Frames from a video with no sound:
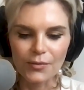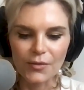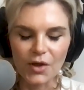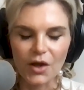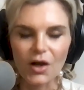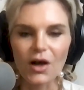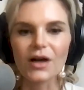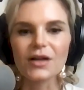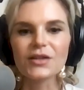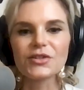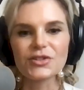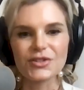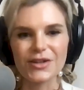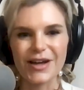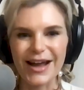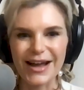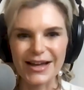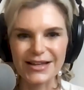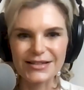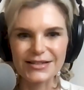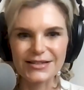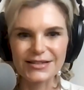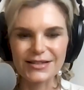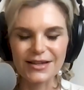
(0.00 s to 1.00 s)

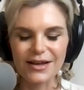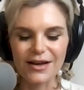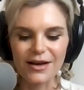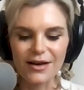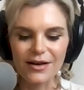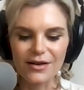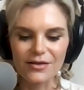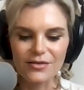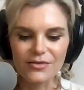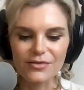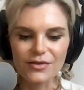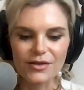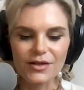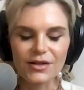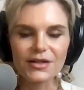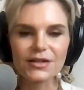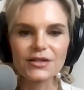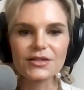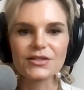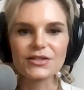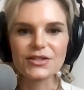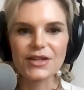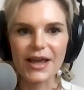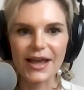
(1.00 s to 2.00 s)
contrast of
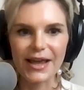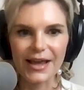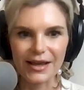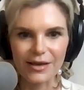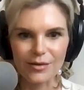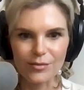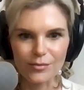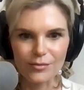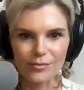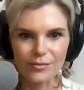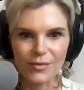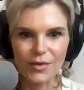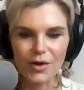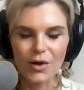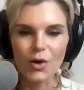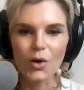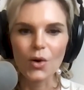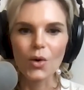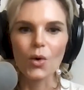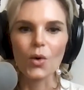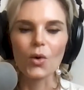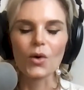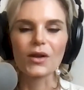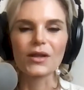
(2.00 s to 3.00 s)
shame
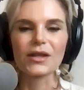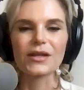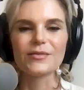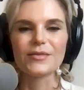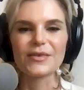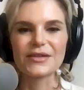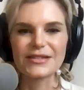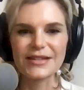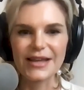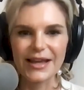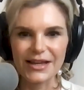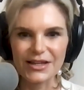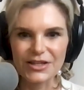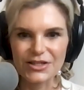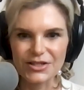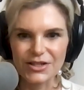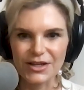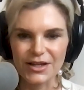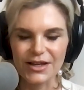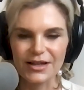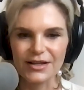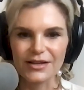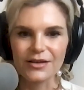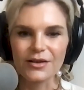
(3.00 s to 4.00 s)
or
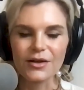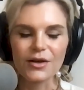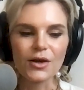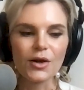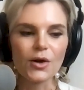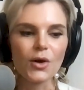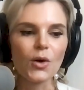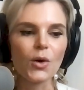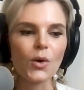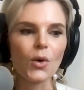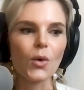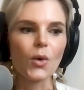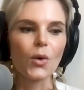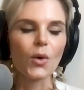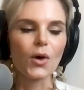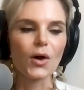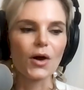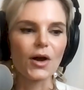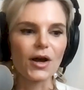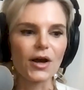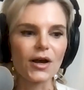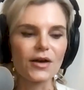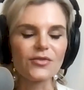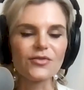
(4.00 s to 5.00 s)
limitation
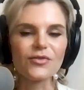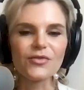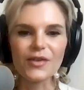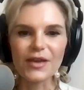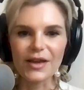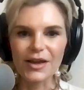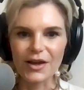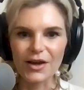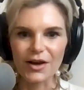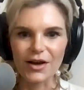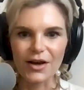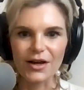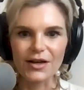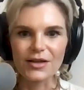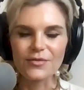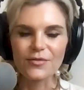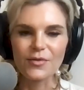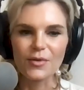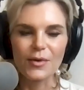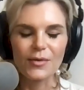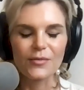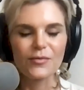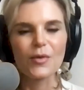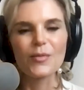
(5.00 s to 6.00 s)
or fear
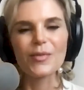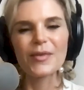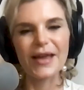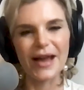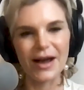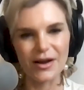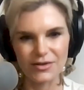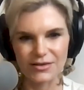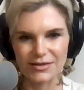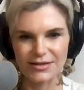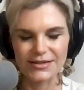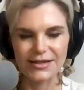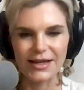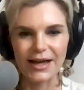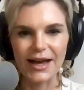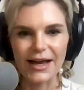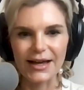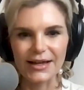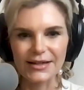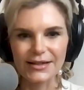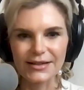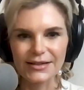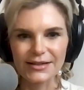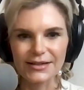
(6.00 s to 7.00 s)
from the
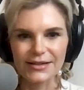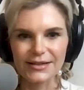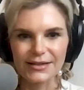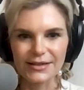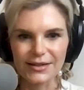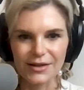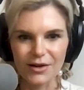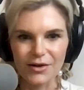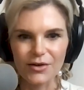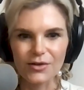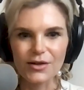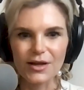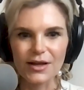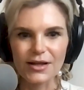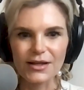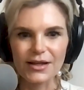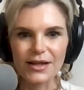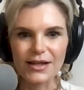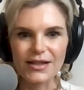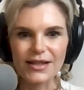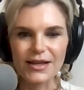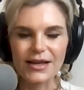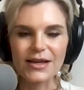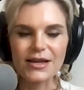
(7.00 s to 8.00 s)
outside, and
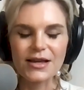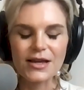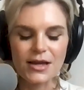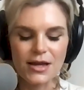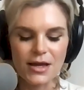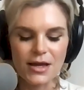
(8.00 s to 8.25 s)
I think